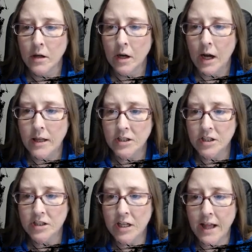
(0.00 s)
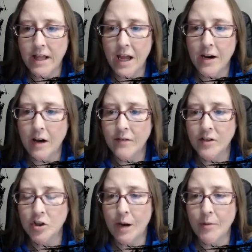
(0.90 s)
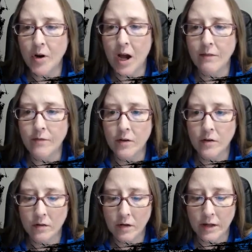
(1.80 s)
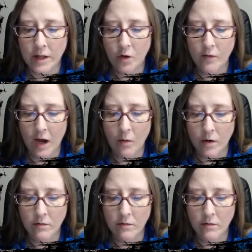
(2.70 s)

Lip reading: And then just tie the end off and chop it off. And then you've got one.